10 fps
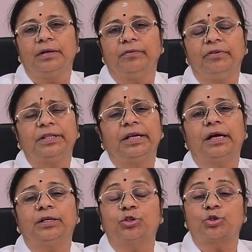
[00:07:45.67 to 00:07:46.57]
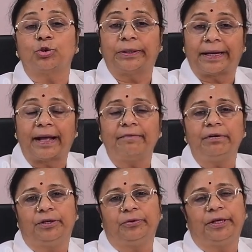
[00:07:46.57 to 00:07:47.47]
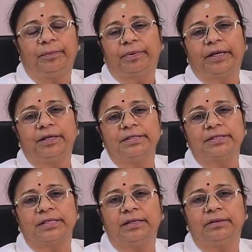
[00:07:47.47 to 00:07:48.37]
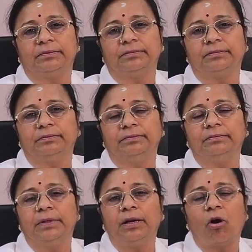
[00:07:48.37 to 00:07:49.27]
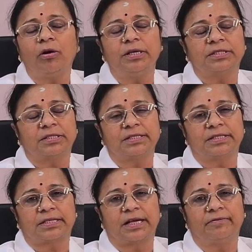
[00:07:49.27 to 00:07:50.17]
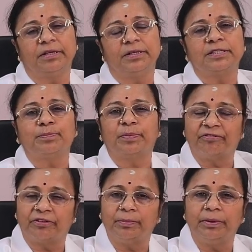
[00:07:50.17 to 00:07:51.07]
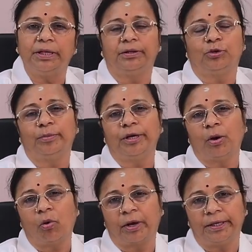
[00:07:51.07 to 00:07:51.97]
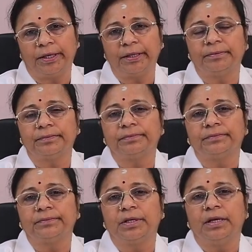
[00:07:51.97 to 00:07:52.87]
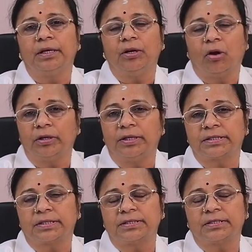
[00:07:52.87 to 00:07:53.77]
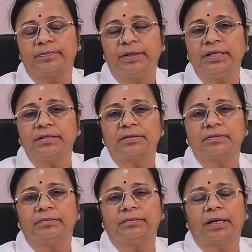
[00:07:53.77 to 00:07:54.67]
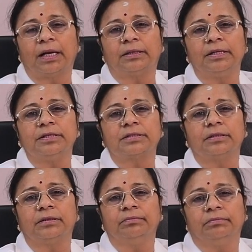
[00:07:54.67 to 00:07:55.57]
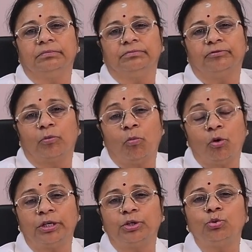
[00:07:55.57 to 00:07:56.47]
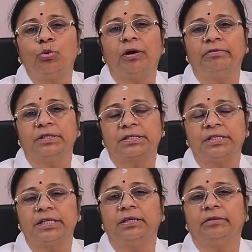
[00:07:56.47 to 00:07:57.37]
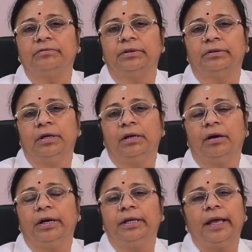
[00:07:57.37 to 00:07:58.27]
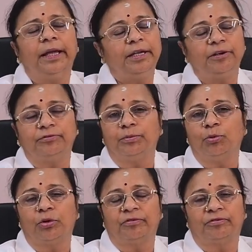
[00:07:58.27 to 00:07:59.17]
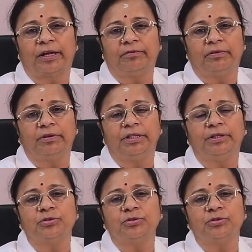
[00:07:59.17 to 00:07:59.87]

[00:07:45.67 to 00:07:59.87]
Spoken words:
With regards to travel during pregnancy, long distance travel is preferably to be avoided. Long distance means at least for more than 2 hours sitting in any of the mode of travel, whether you